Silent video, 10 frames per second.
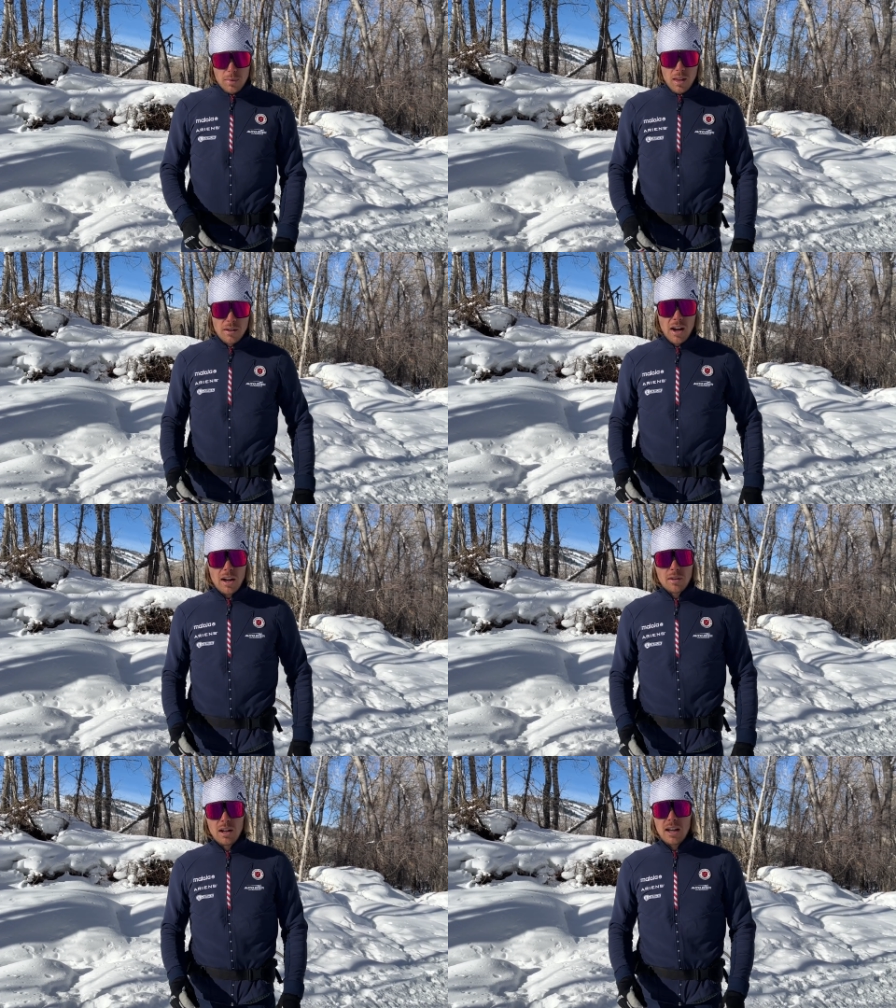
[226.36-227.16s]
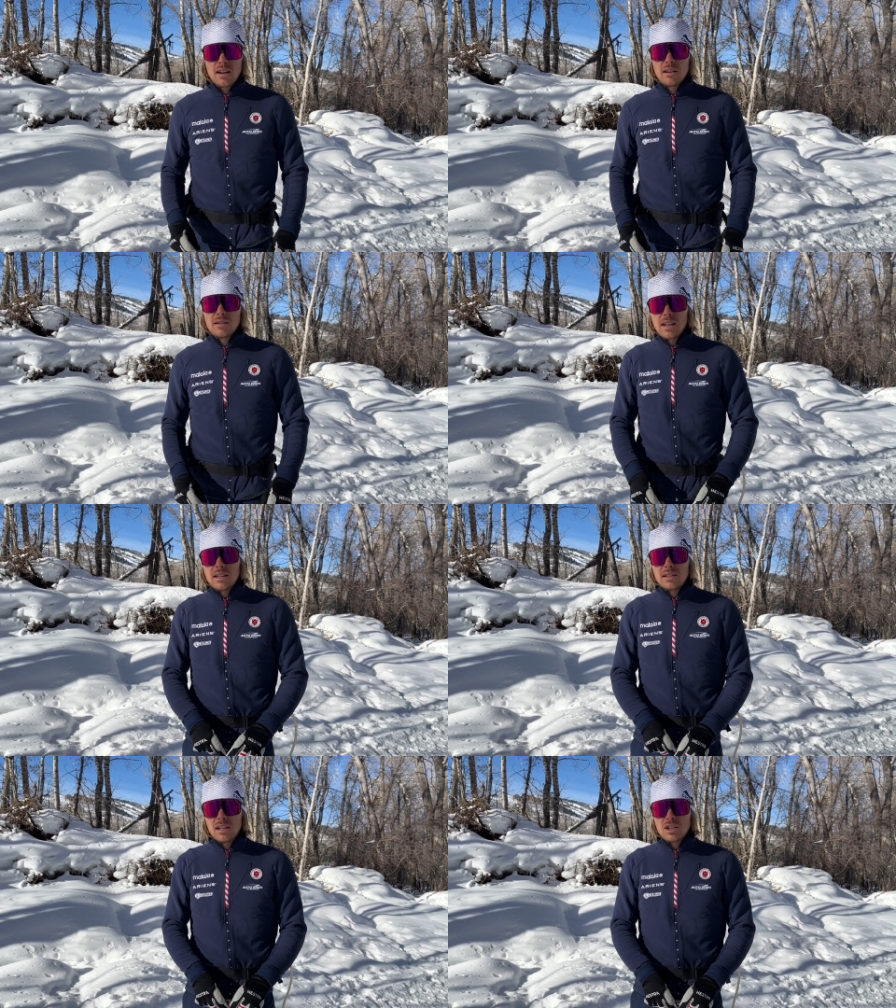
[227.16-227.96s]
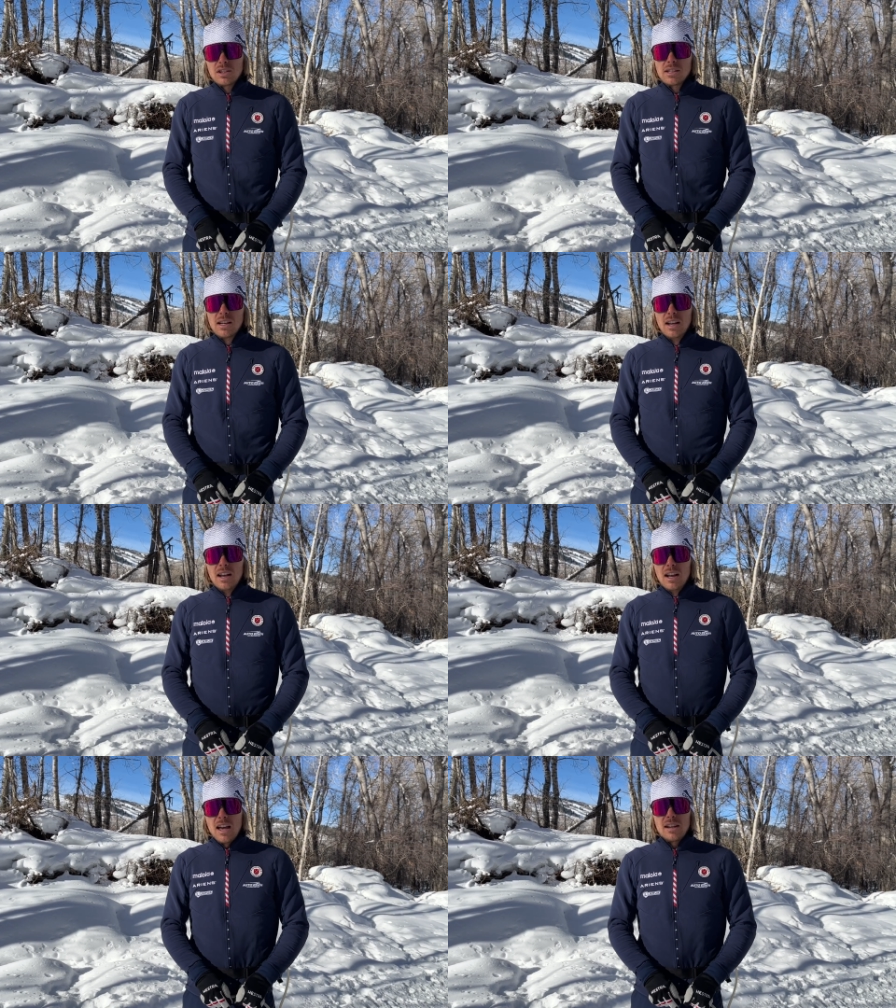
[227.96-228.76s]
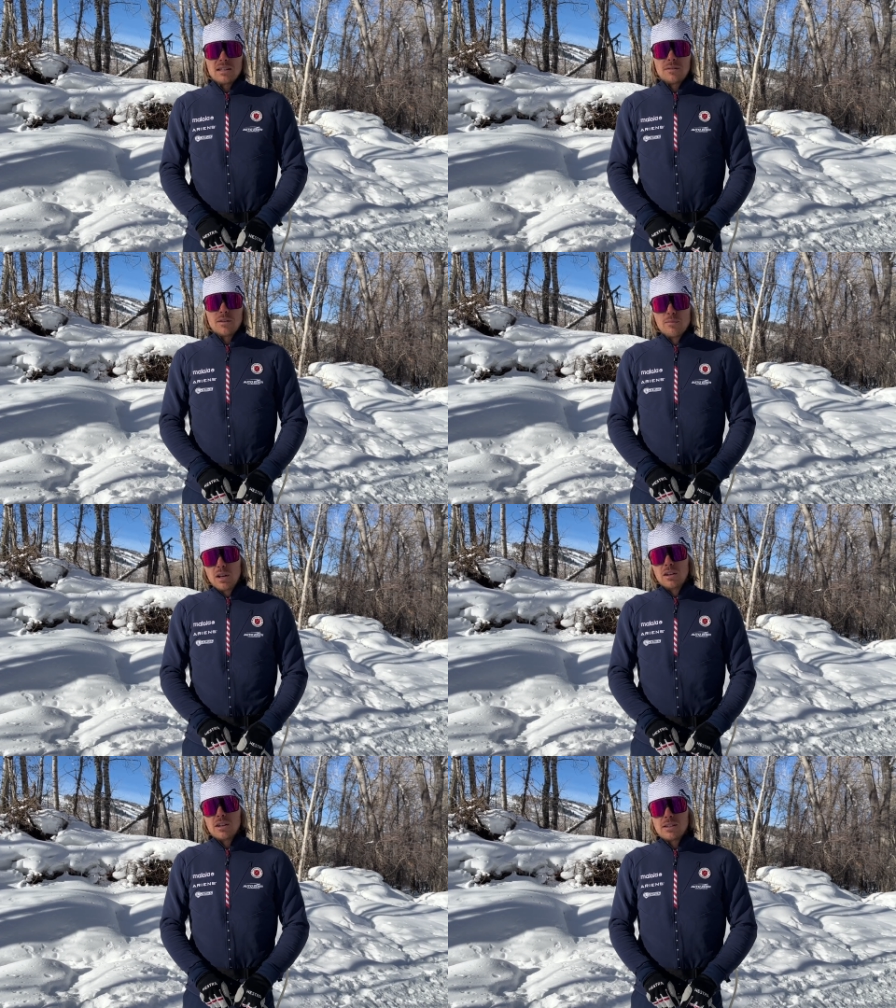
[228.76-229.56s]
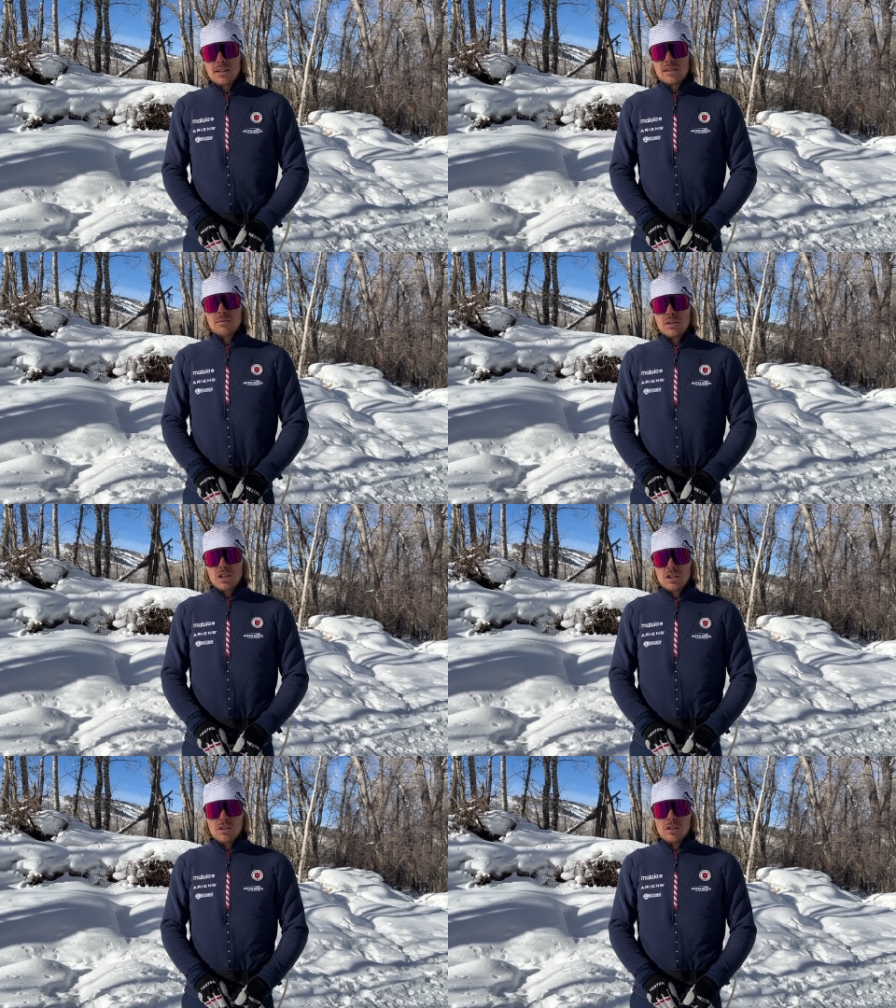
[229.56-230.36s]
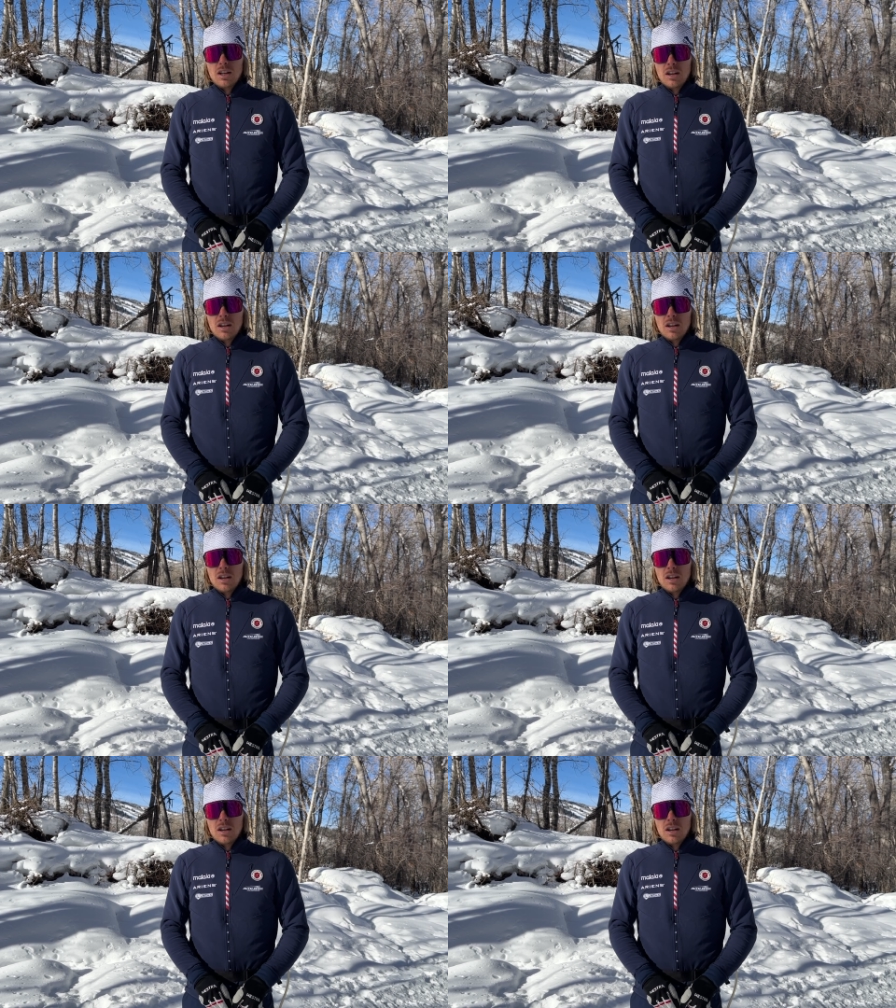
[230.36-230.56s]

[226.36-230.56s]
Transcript: not relying on those aid stations, and it's a familiar system to you.